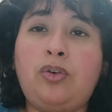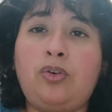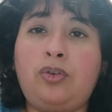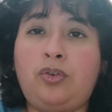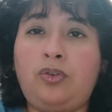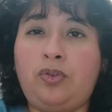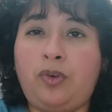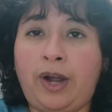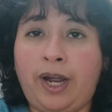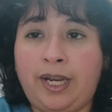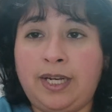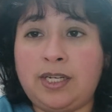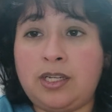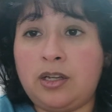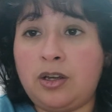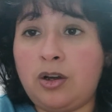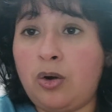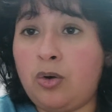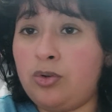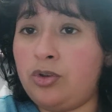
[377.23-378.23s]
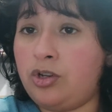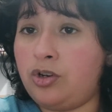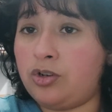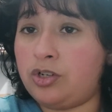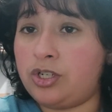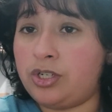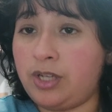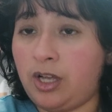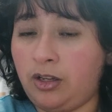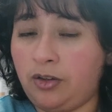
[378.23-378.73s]
or write on
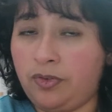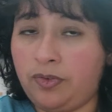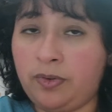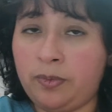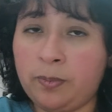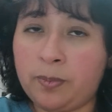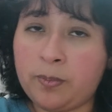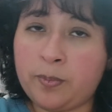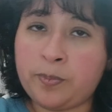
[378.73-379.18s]
yourself.